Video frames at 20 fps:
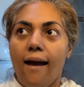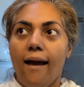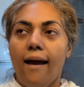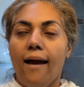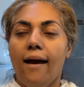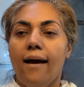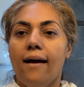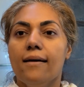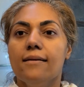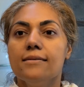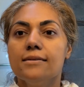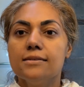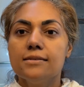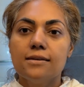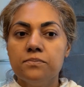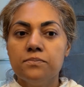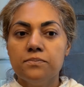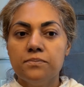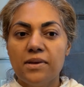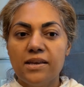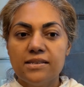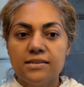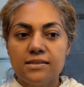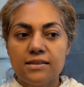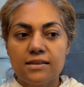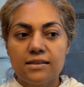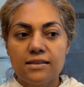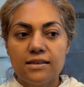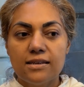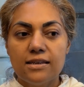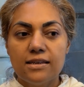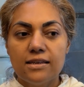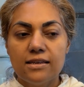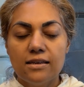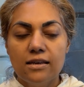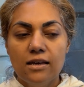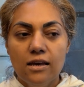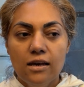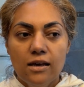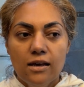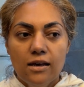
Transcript: and basically